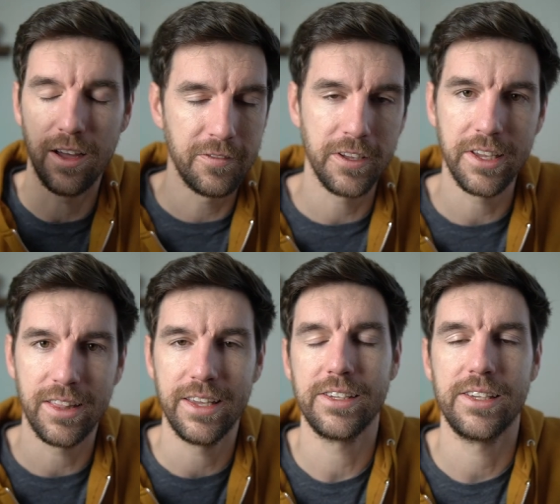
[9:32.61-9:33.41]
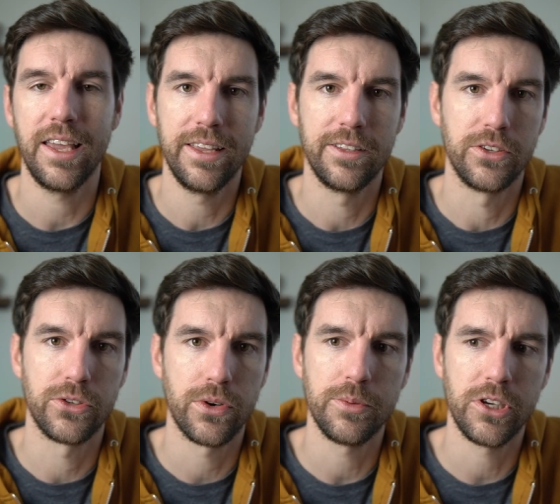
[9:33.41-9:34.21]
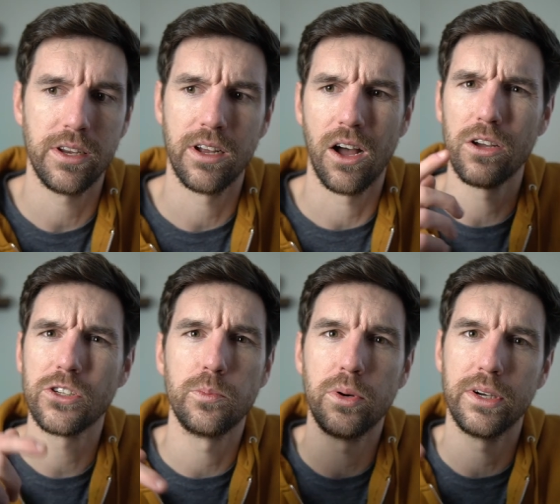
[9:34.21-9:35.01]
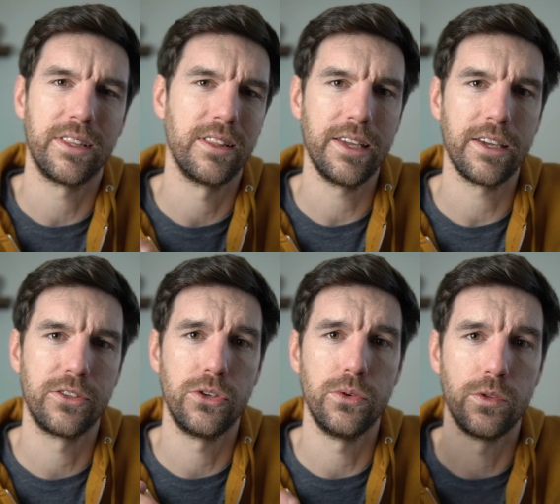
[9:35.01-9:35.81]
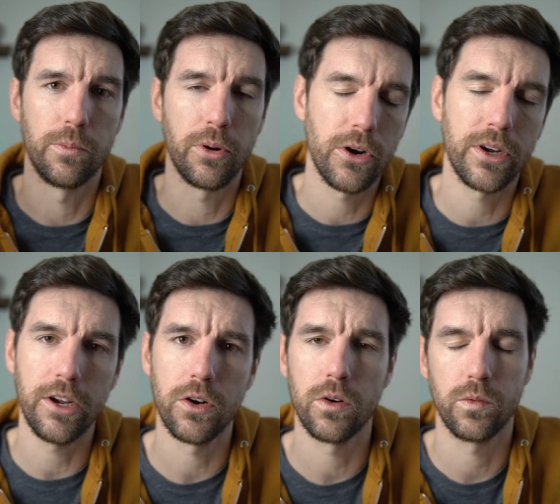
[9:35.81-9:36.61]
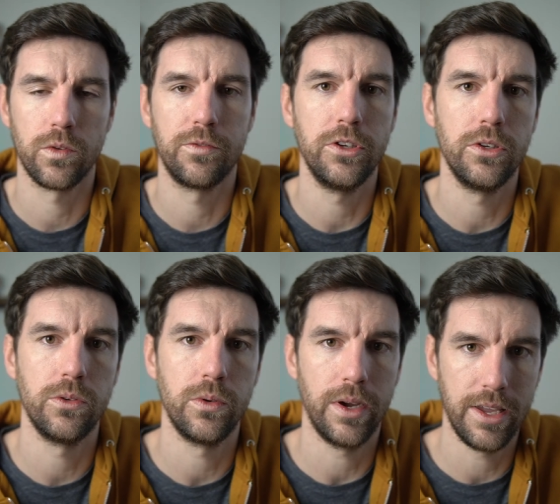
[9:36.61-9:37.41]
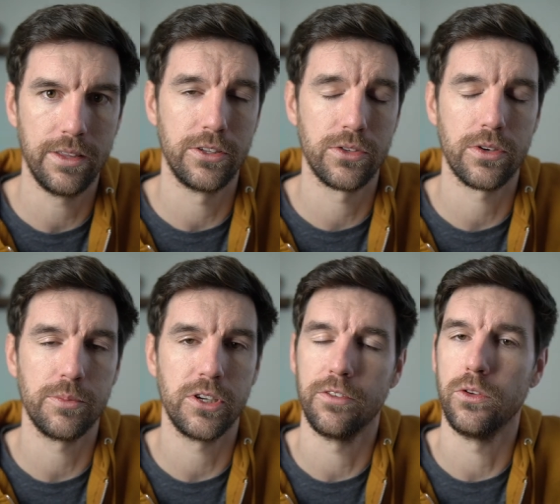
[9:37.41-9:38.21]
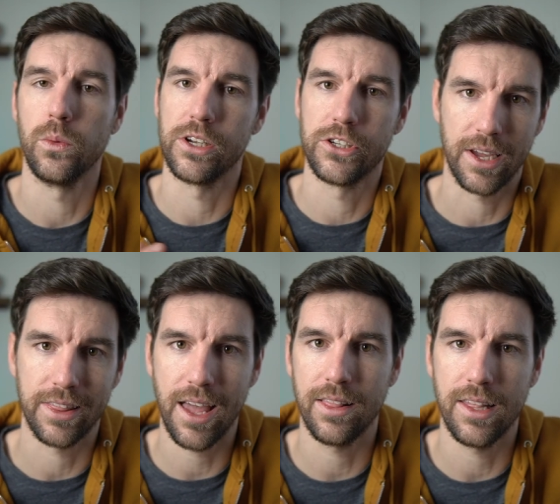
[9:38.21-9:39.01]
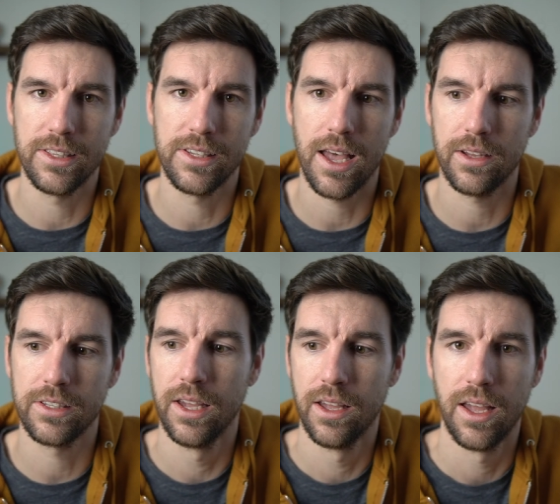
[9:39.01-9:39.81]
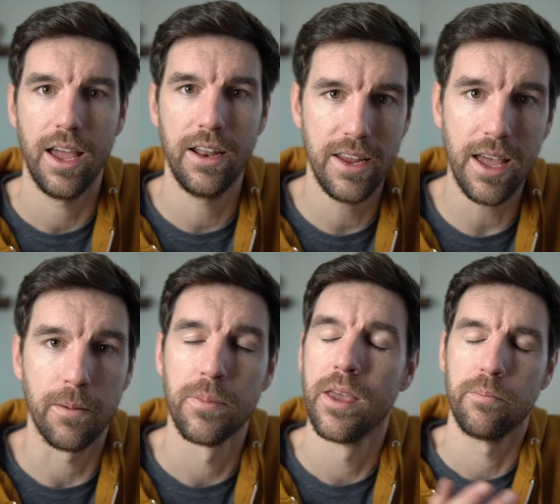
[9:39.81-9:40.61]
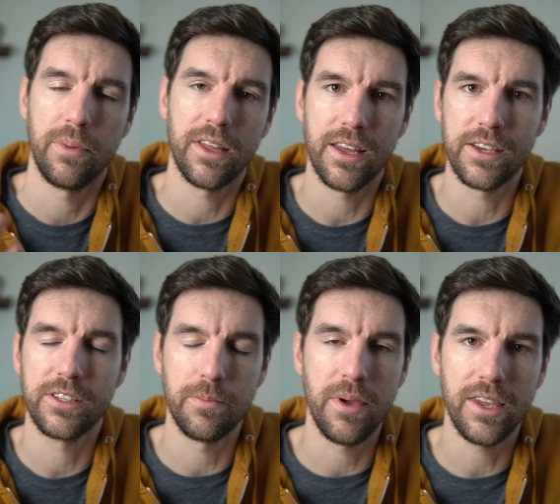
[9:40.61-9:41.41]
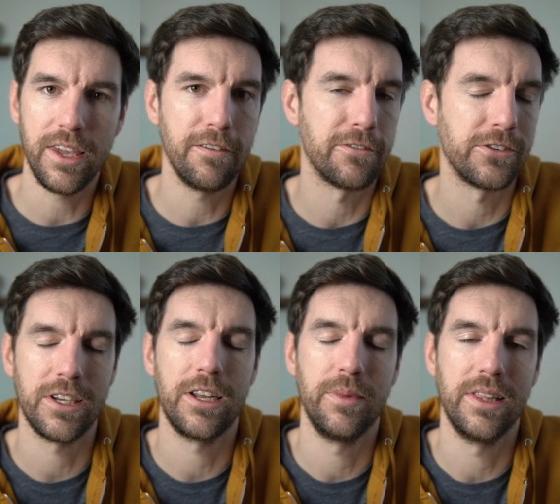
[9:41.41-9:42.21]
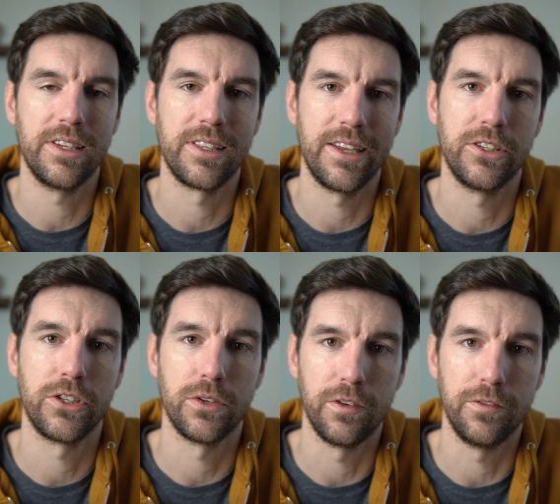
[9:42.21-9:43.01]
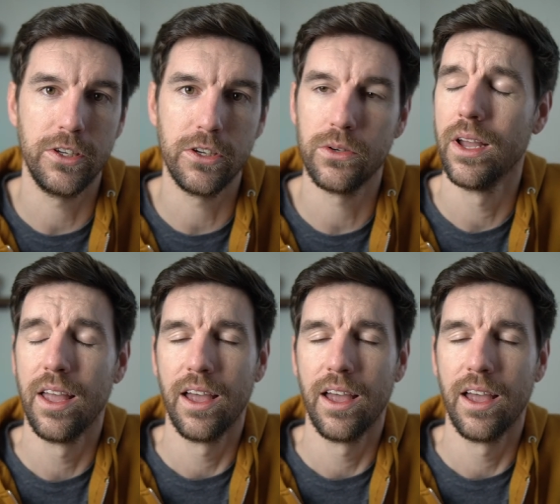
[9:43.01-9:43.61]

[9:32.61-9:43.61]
affiliate links in the description. Also put the link to the Pergear review in the description if you want to check that lens out. And yeah, big thanks to Meike for sending me this lens to review,